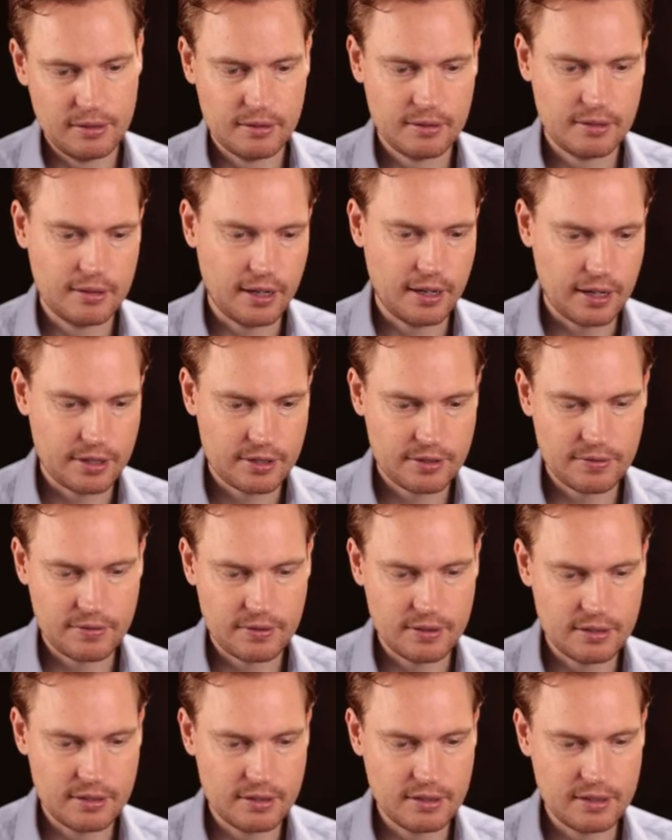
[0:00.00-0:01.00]
cash,
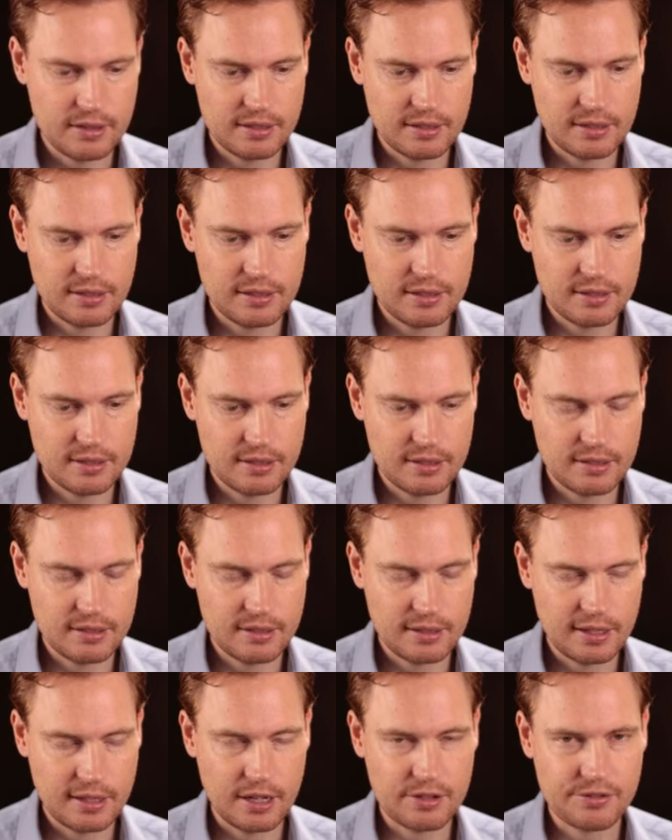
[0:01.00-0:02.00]
is
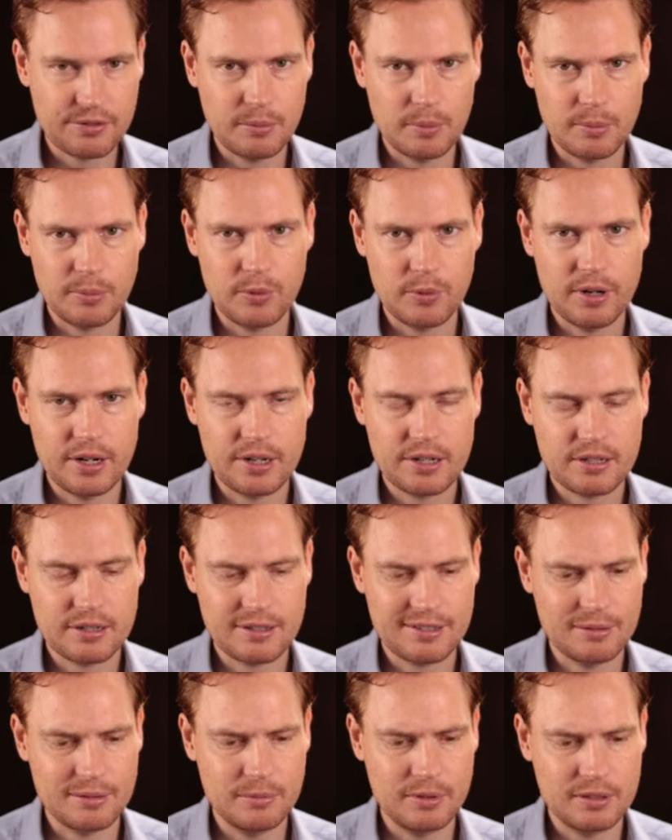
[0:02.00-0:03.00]
the cash from
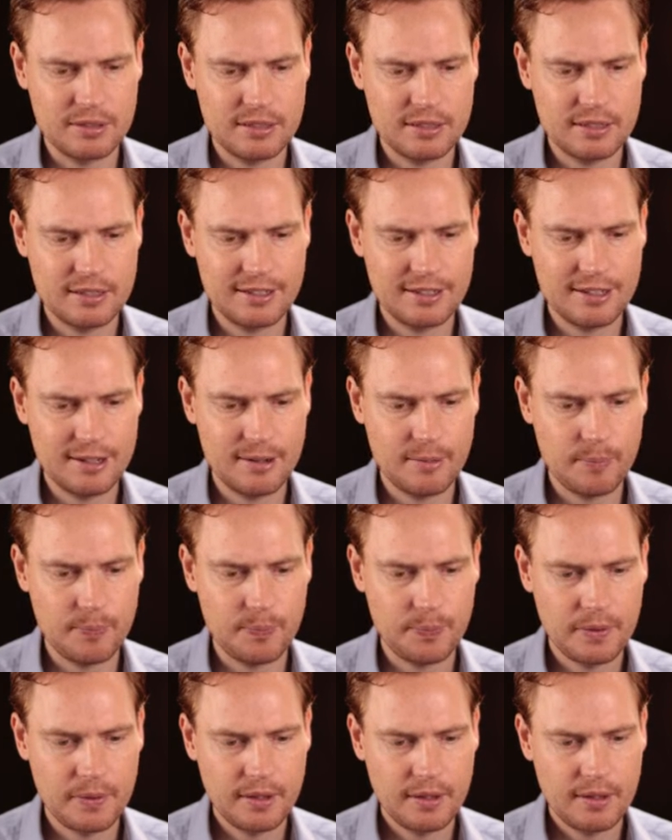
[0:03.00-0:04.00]
operations similar to
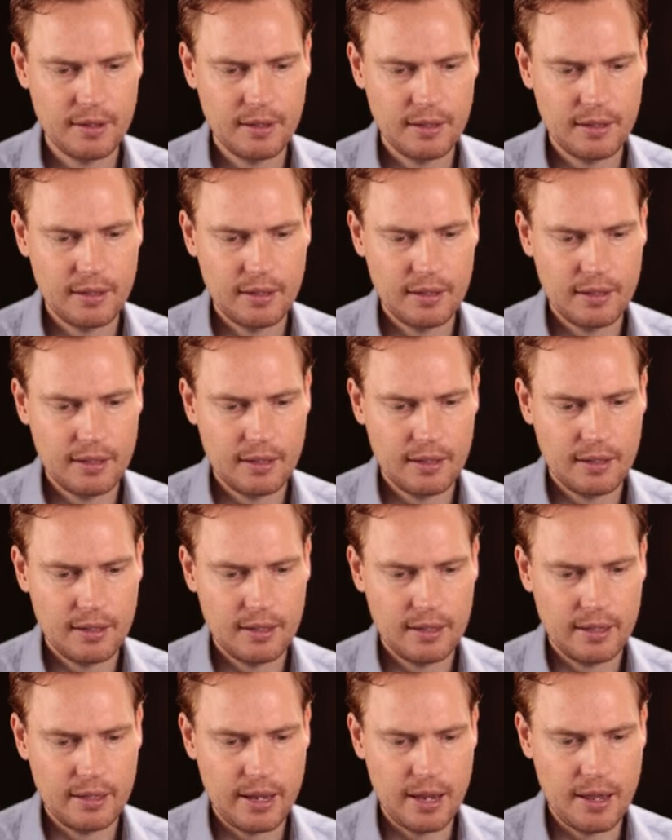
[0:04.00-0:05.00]
income,
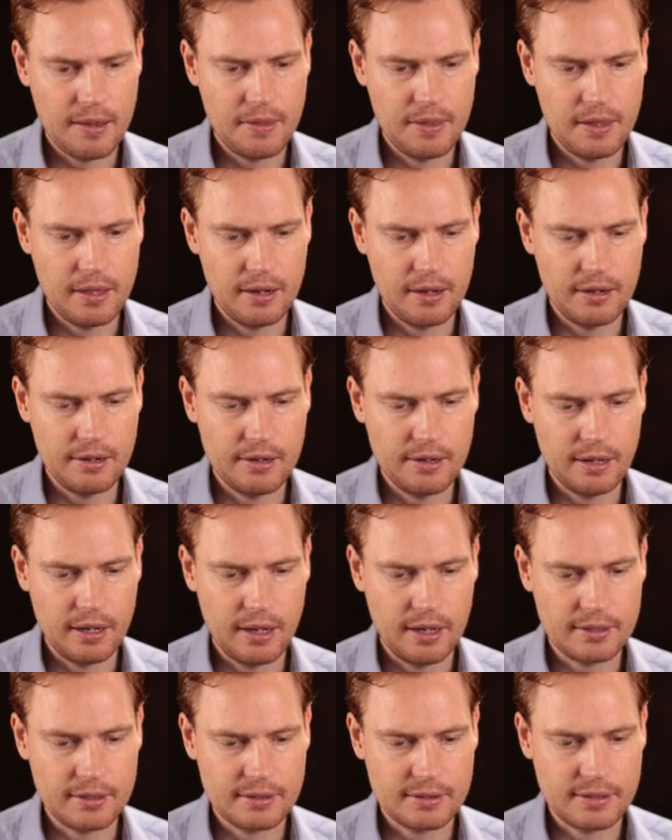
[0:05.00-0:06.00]
and then
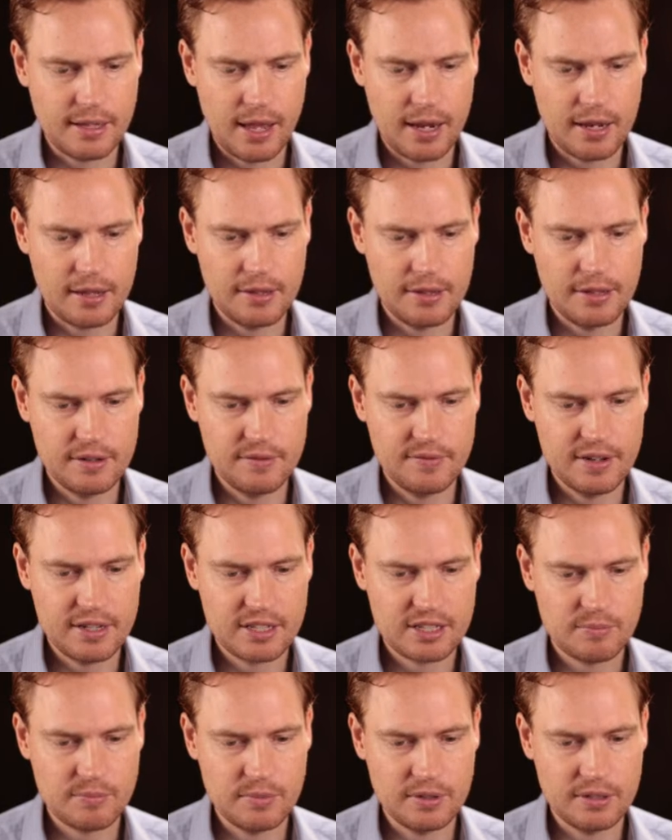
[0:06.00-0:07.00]
understanding the
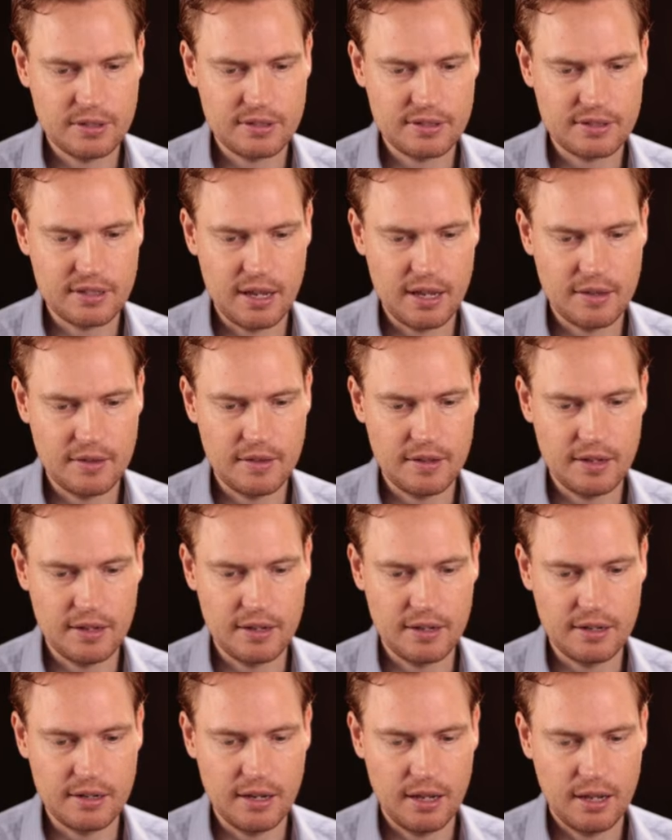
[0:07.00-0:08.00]
investments and
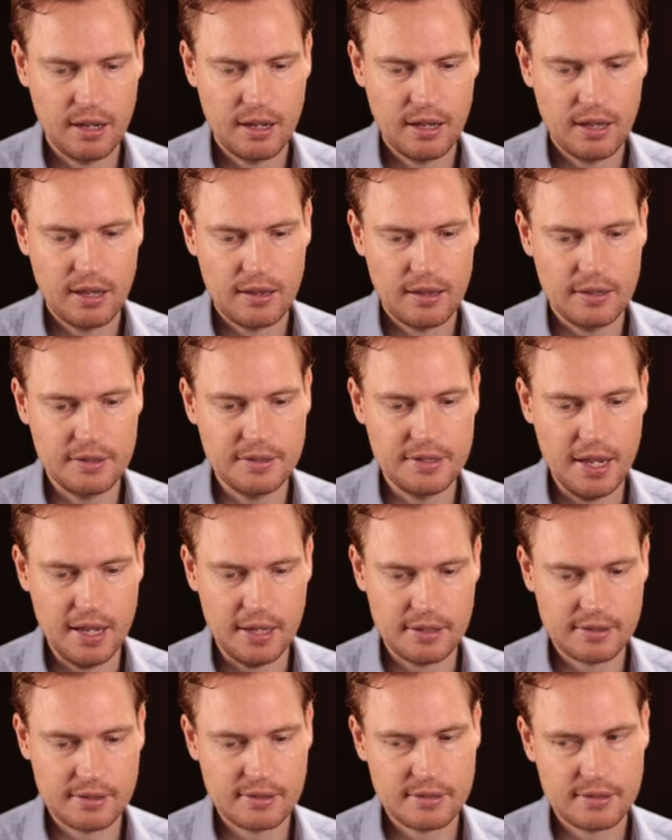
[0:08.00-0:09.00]
then the
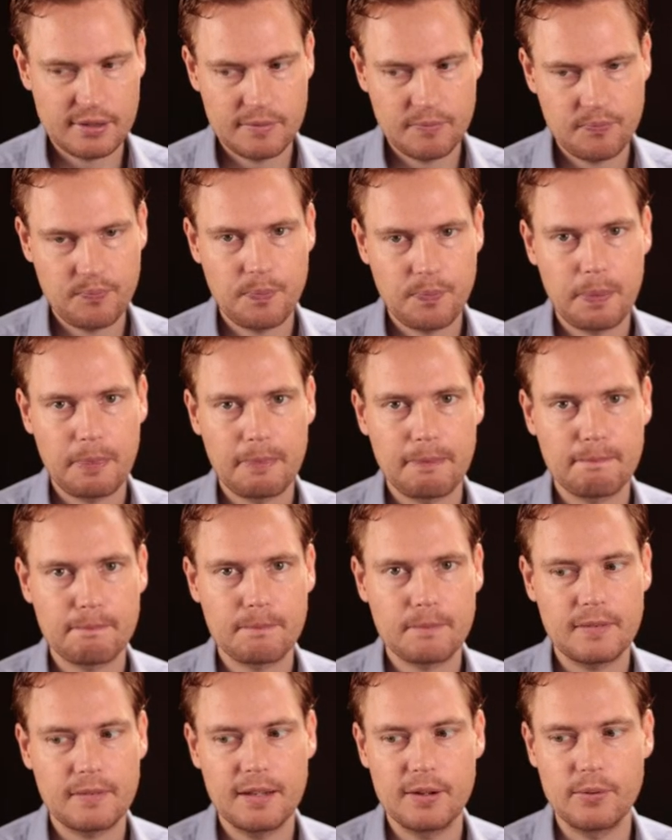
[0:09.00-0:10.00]
debts.
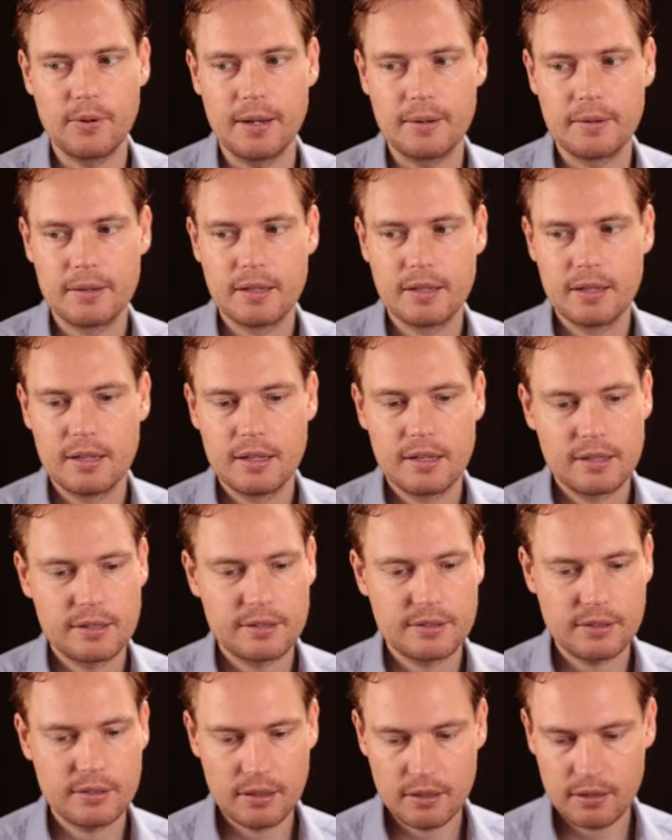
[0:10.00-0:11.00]
Anyway,
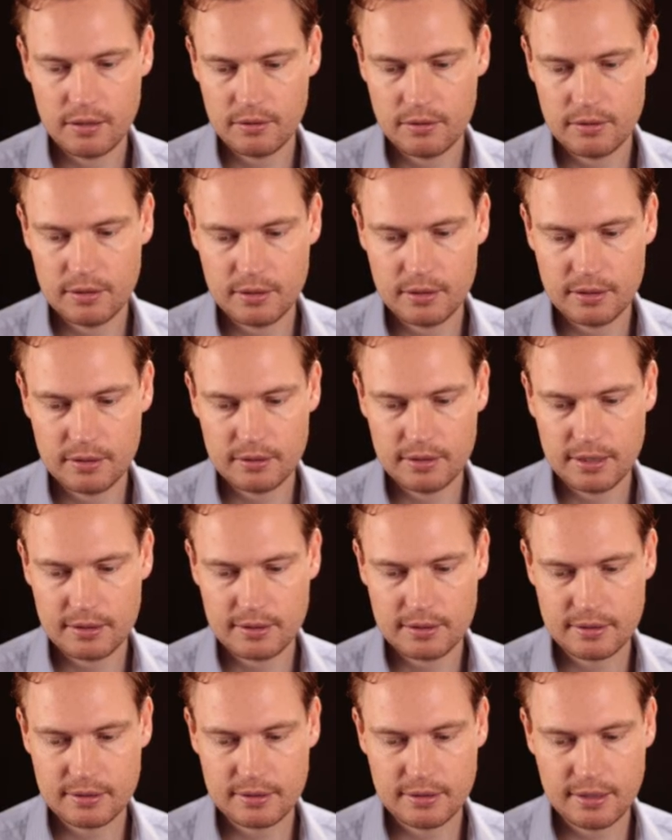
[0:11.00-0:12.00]
so
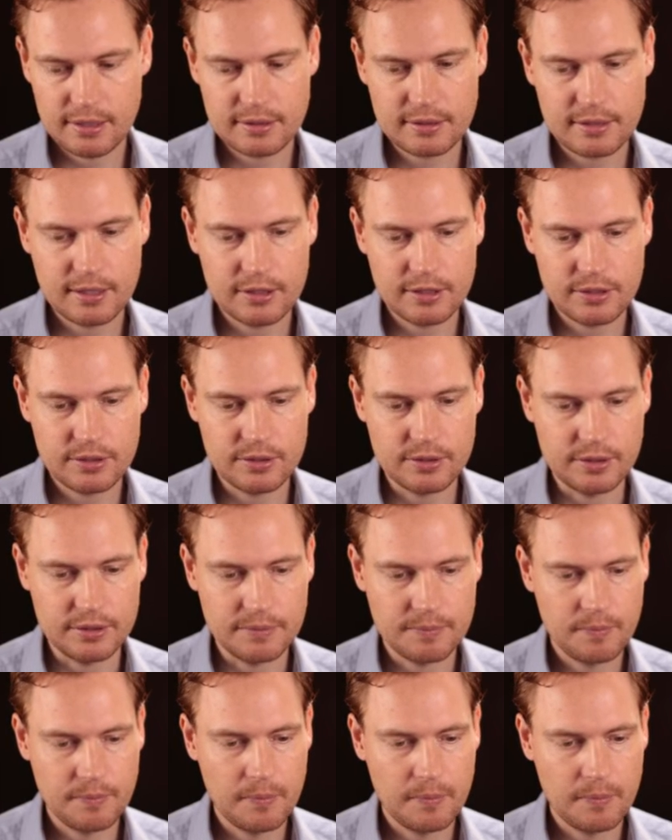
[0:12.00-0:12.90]
let's get to it.